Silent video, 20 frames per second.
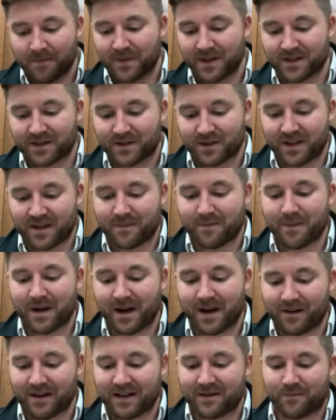And so then
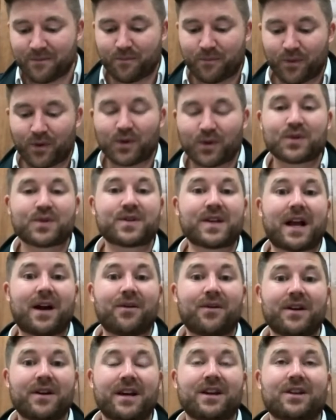Mary bursts
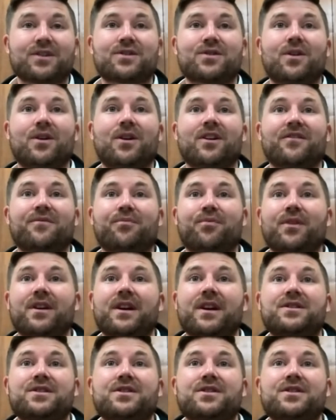out in a song of praise.